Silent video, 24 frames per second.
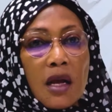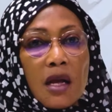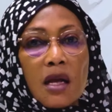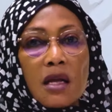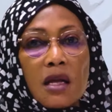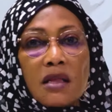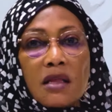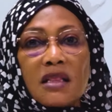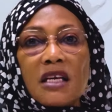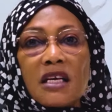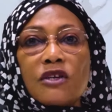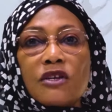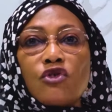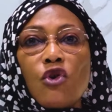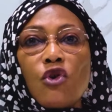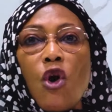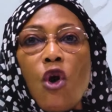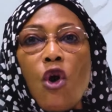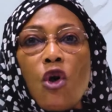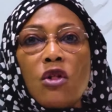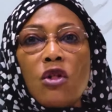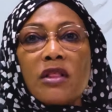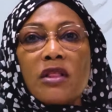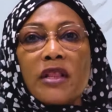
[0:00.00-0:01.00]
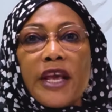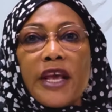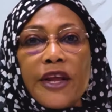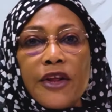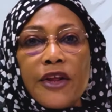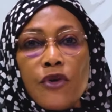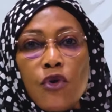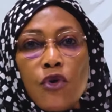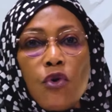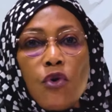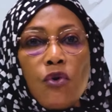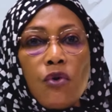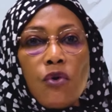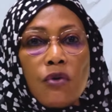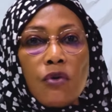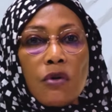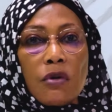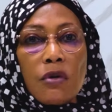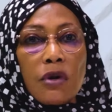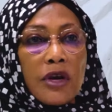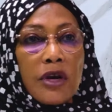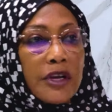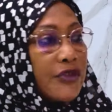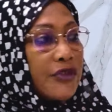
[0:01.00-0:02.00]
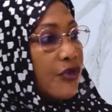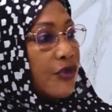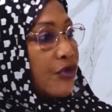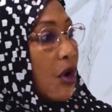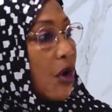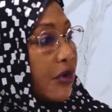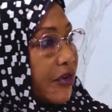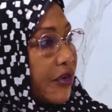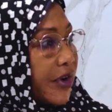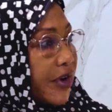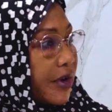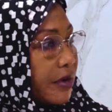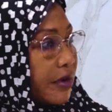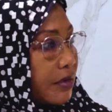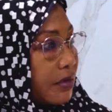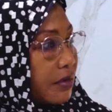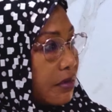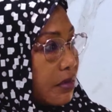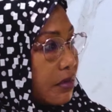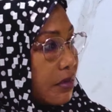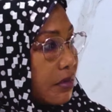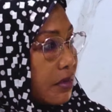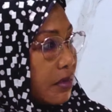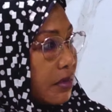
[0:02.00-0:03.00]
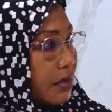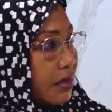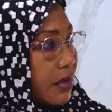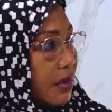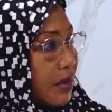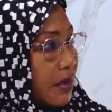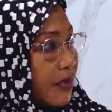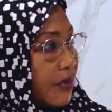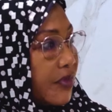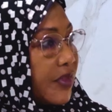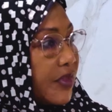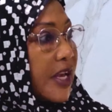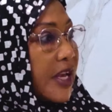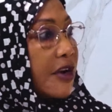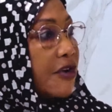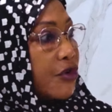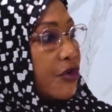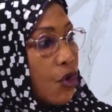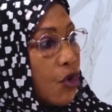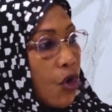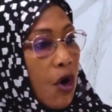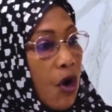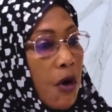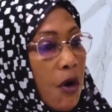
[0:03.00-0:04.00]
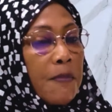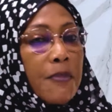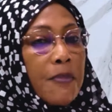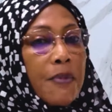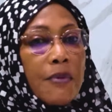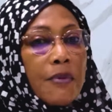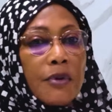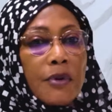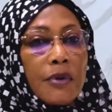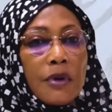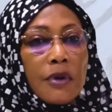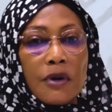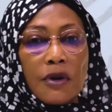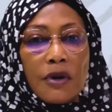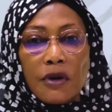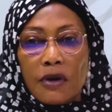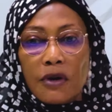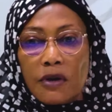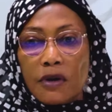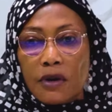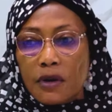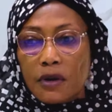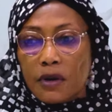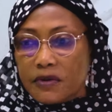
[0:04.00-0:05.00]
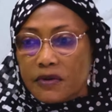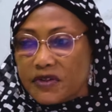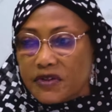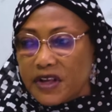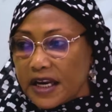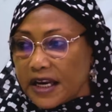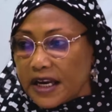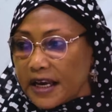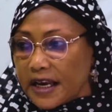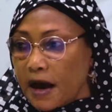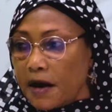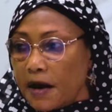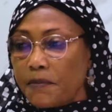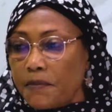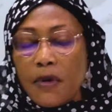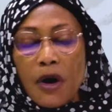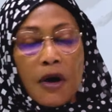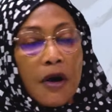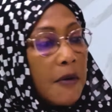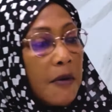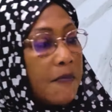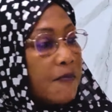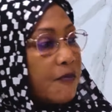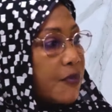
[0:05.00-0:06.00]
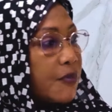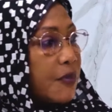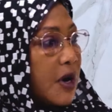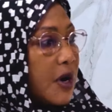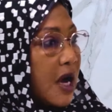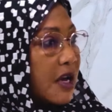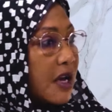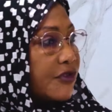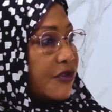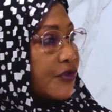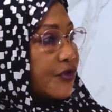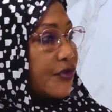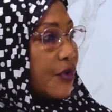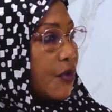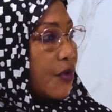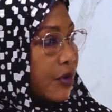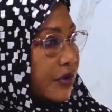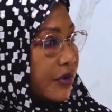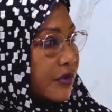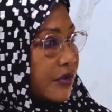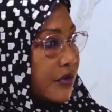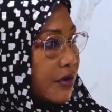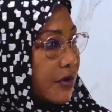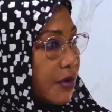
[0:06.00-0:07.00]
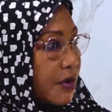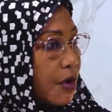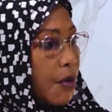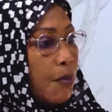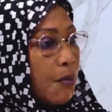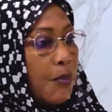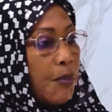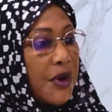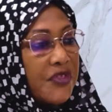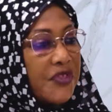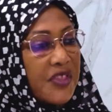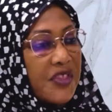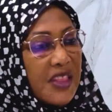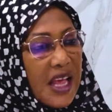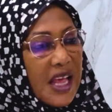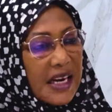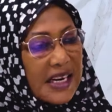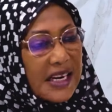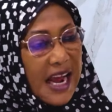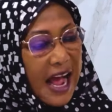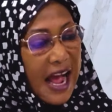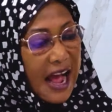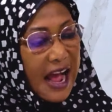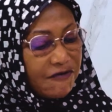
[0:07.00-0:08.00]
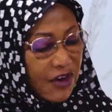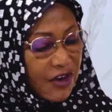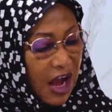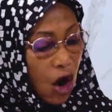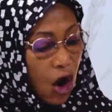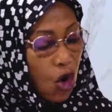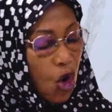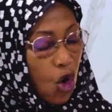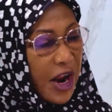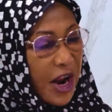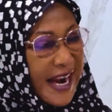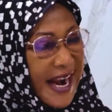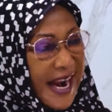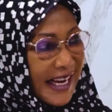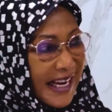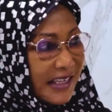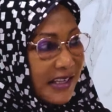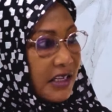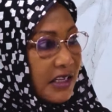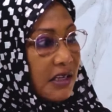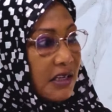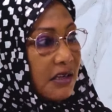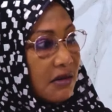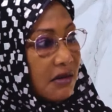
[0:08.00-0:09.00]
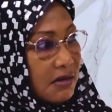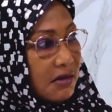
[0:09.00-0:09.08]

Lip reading: that all they know is thuggery. They grew up, they come up as thugs, but that have a connect